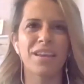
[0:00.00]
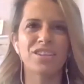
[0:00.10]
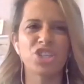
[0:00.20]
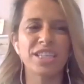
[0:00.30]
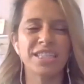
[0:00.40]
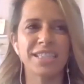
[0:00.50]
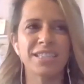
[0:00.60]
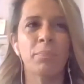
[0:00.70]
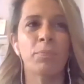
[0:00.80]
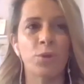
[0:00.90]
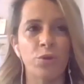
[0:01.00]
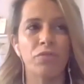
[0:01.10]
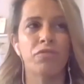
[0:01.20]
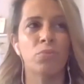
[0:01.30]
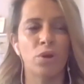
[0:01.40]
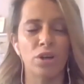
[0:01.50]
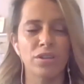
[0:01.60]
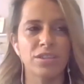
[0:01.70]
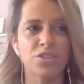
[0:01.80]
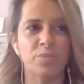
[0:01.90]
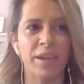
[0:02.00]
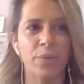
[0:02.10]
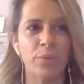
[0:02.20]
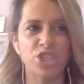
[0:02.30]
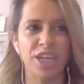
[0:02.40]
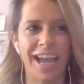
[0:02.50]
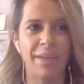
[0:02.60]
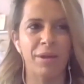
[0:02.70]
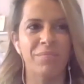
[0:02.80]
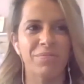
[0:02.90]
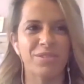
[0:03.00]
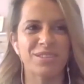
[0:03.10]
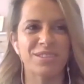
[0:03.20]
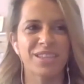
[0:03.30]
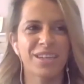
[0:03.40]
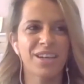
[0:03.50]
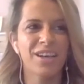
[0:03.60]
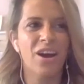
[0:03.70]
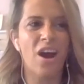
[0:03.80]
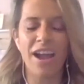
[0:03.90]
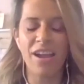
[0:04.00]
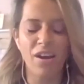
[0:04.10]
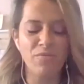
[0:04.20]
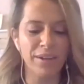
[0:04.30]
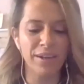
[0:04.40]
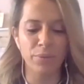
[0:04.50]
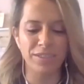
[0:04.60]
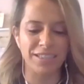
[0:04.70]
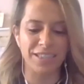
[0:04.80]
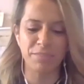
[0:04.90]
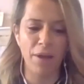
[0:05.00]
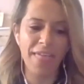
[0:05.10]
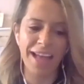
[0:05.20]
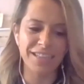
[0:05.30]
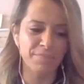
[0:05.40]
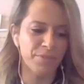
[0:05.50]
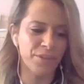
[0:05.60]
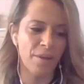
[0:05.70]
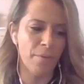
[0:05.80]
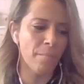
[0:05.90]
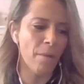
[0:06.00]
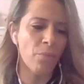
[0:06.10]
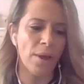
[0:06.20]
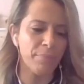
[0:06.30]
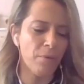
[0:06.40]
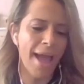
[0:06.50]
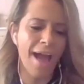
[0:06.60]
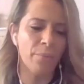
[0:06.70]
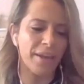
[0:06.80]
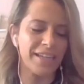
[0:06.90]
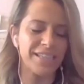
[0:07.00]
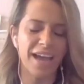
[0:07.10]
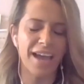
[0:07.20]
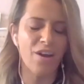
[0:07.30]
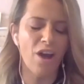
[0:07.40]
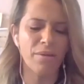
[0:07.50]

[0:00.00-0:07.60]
she said some beautiful words to me when she came up, because I really wasn't by that, you know, by our wedding day, I